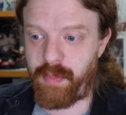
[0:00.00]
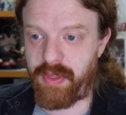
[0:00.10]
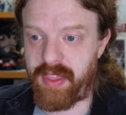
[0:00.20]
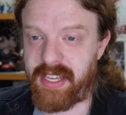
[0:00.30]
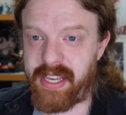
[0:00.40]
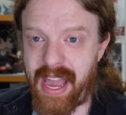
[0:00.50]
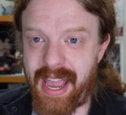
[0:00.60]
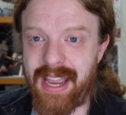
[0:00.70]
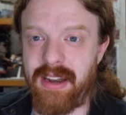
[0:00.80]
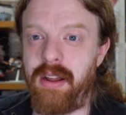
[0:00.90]
but they
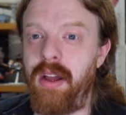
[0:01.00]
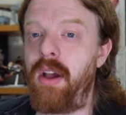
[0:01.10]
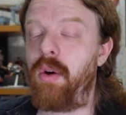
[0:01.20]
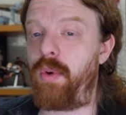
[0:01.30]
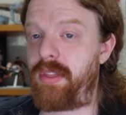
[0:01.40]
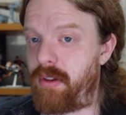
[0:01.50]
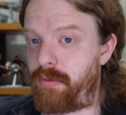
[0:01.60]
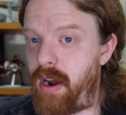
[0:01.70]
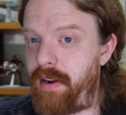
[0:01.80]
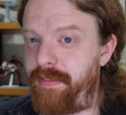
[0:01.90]
can with the
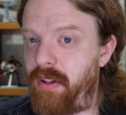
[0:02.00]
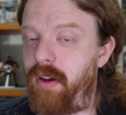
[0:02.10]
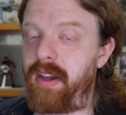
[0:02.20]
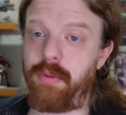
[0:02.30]
right flying,